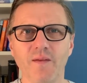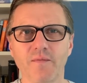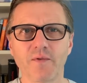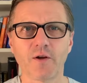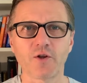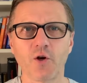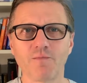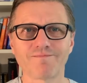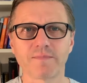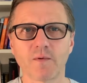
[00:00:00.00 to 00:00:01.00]
not
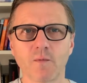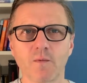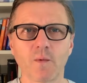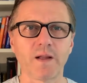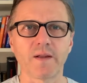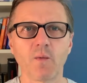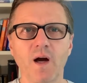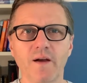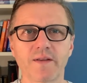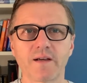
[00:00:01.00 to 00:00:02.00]
all, well, there were
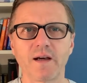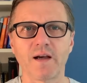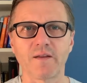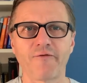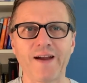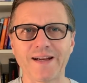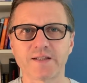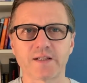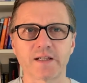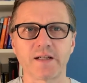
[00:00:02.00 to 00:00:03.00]
other, other
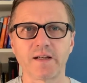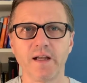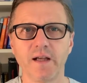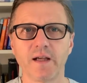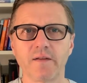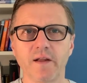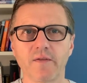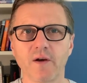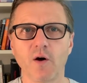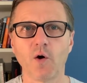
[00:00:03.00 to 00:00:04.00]
factors in, in, in
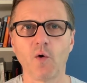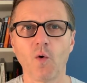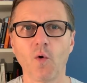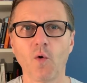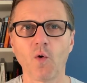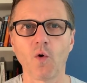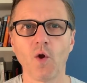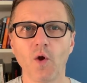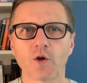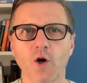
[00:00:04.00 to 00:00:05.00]
the whole
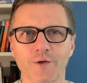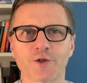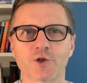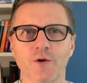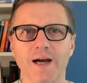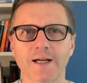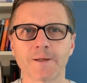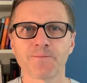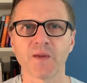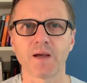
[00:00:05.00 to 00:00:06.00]
construct,
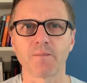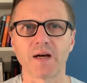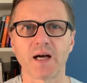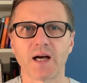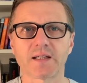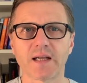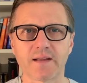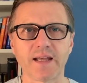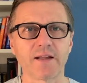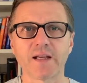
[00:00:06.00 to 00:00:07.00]
but
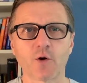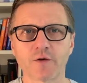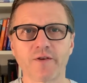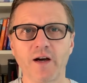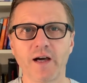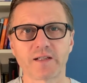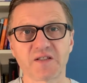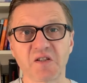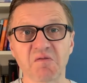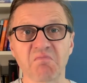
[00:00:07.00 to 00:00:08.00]
at the end they were fired.
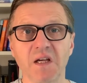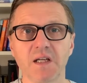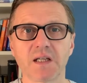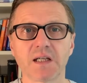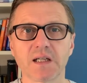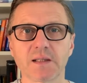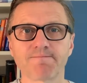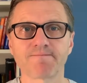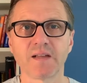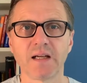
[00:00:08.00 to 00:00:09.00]
So
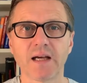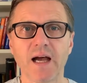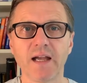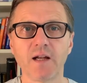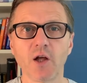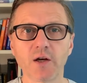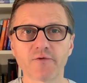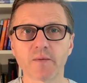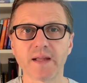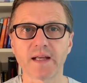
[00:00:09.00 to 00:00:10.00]
um, I
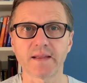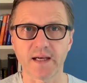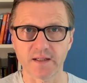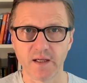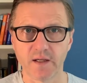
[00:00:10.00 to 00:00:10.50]
learned from that that